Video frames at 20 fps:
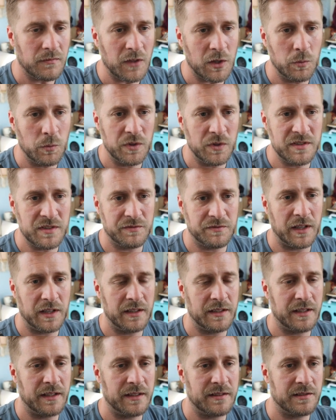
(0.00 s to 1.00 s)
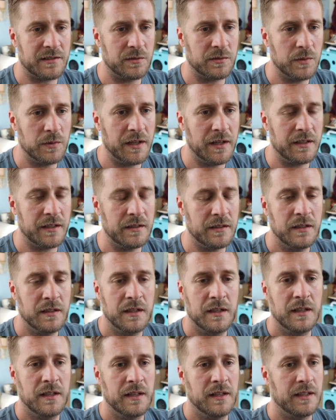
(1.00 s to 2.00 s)
Once it finally gets to running,
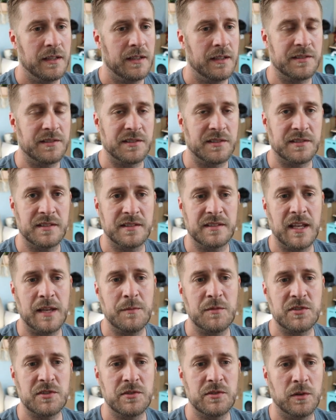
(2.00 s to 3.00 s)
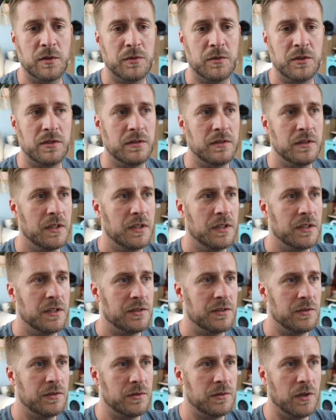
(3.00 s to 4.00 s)
it's just the same as normal.
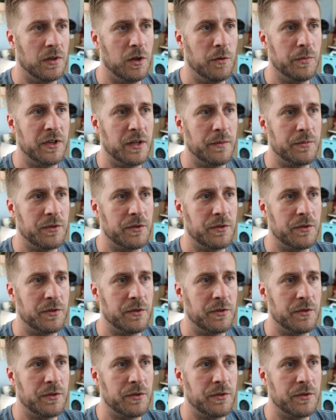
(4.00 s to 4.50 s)
You open up your